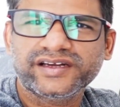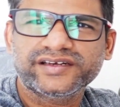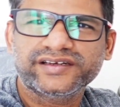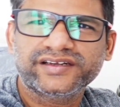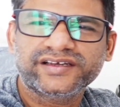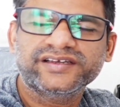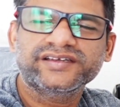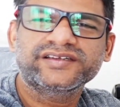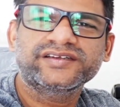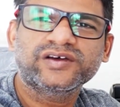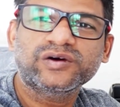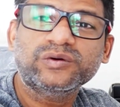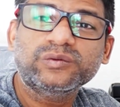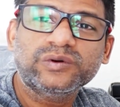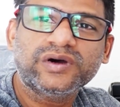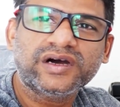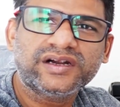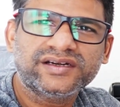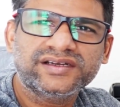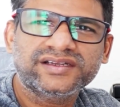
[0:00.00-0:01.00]
and I
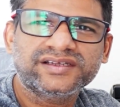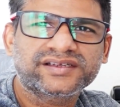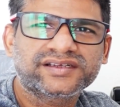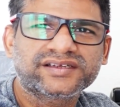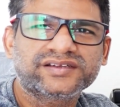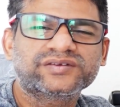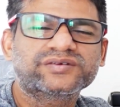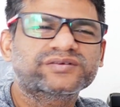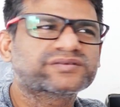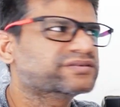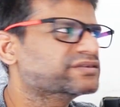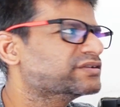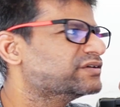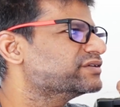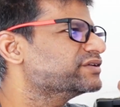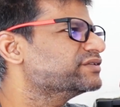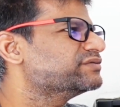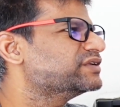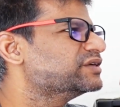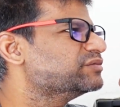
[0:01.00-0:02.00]
now hardly
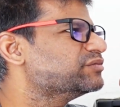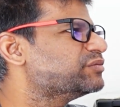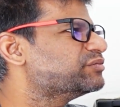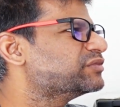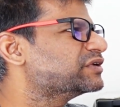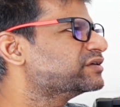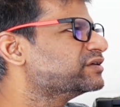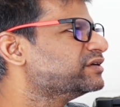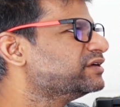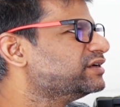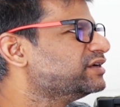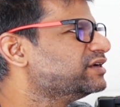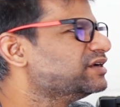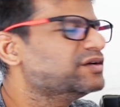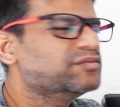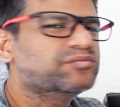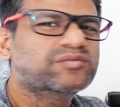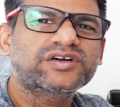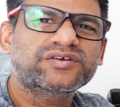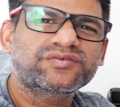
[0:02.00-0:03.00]
sort of remember,
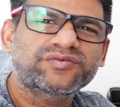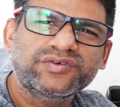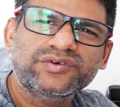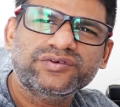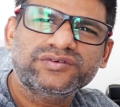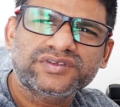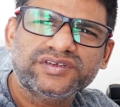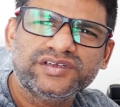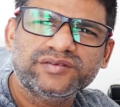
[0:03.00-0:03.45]
but few